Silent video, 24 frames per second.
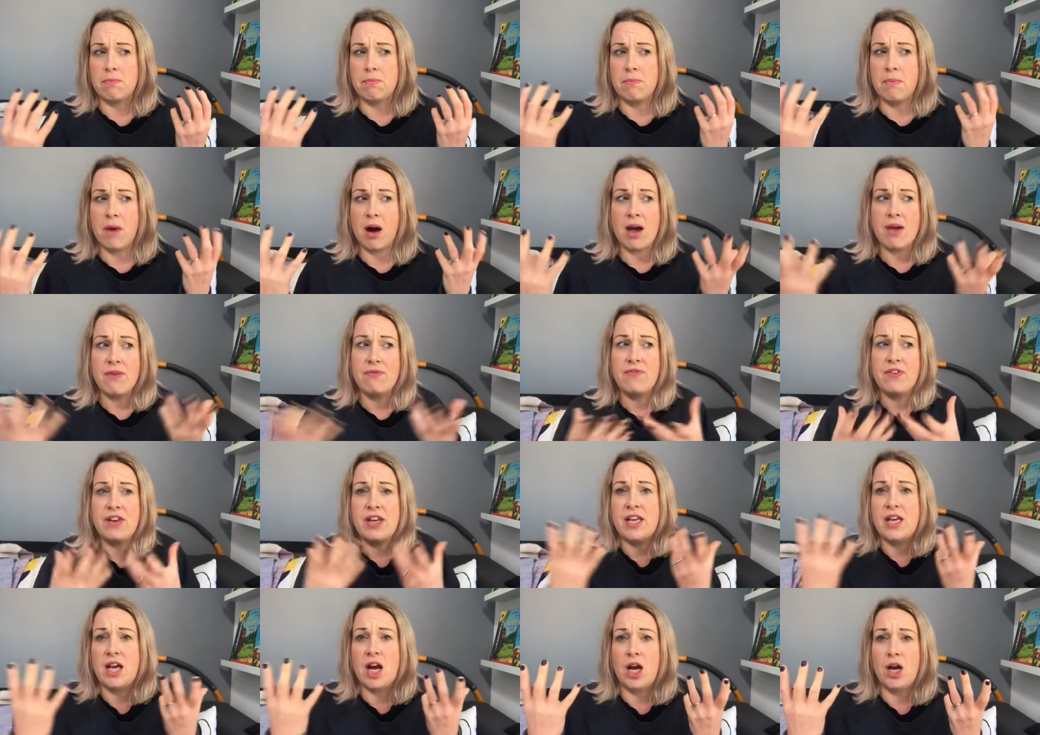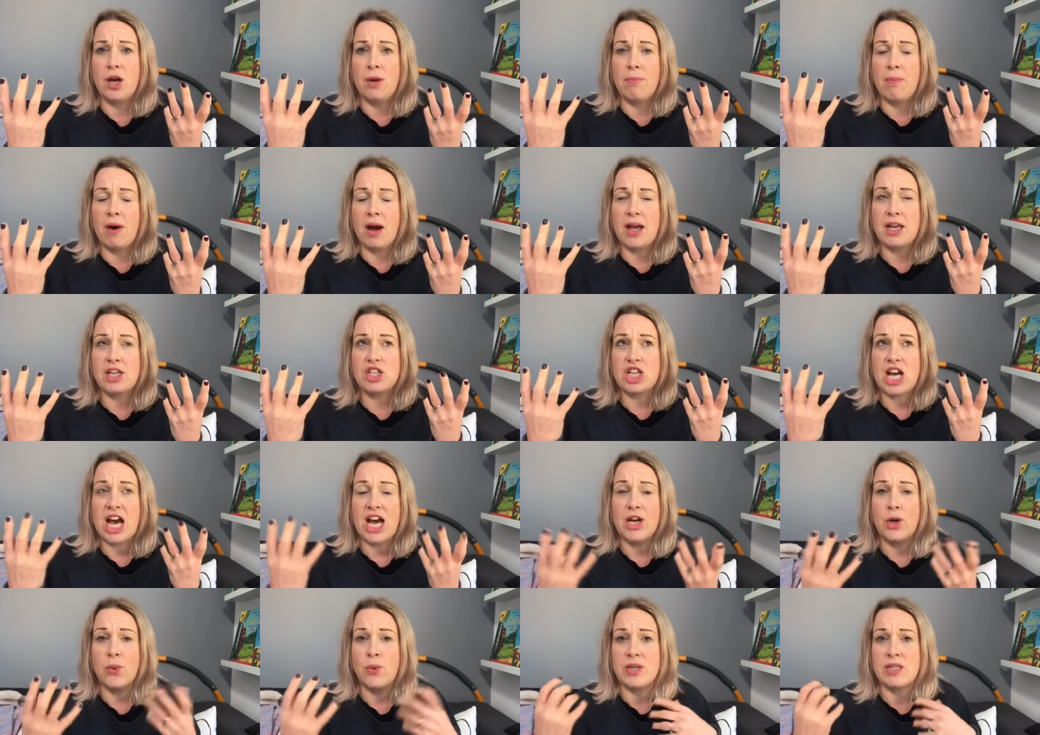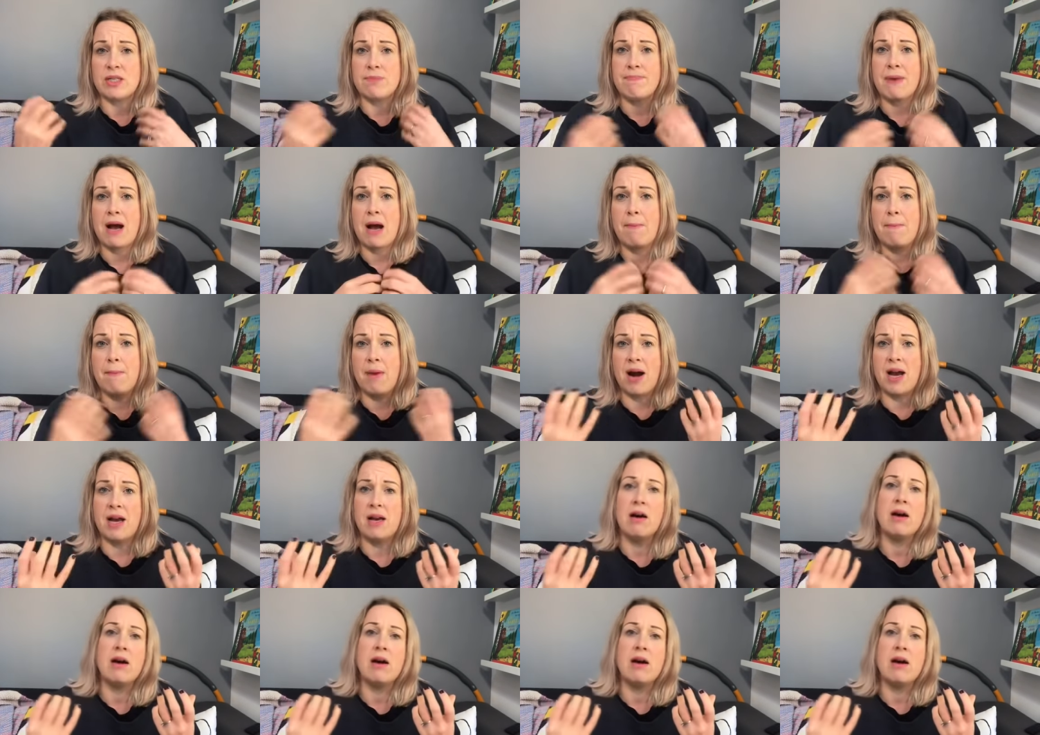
my video my channel is about my